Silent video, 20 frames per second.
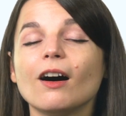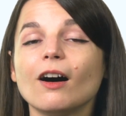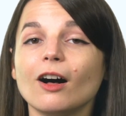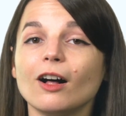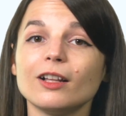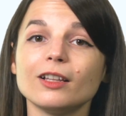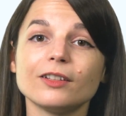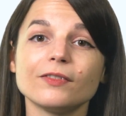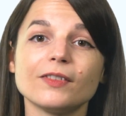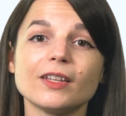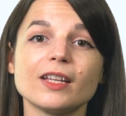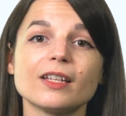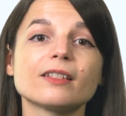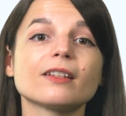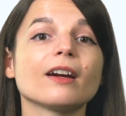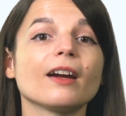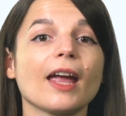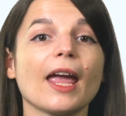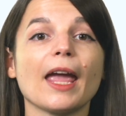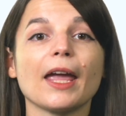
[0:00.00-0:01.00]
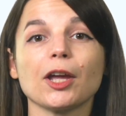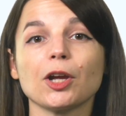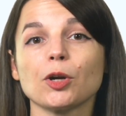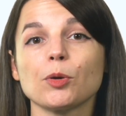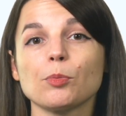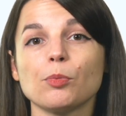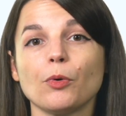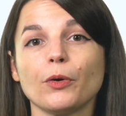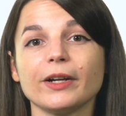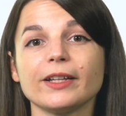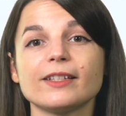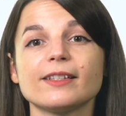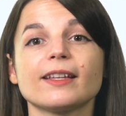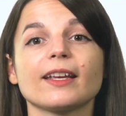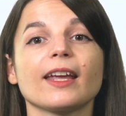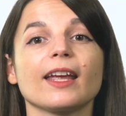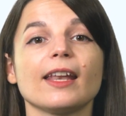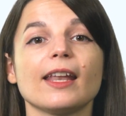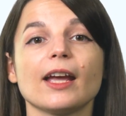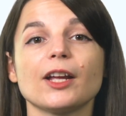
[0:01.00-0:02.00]
All of these are anchor points
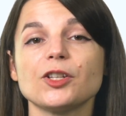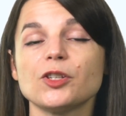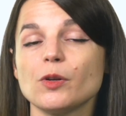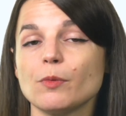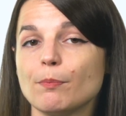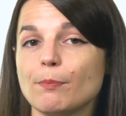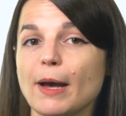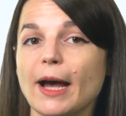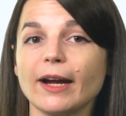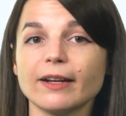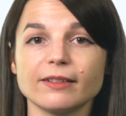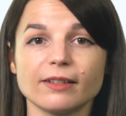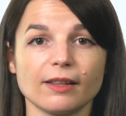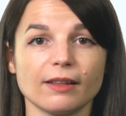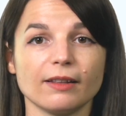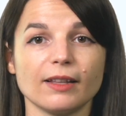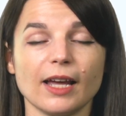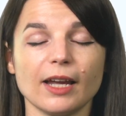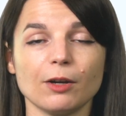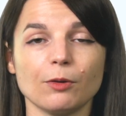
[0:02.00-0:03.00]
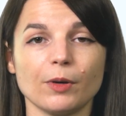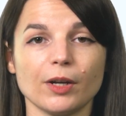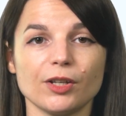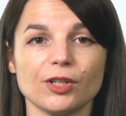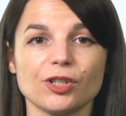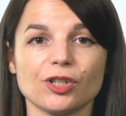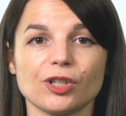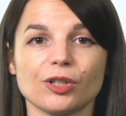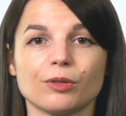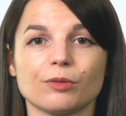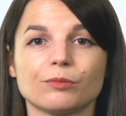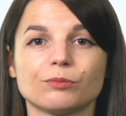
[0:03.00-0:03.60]
that connect you back to the language.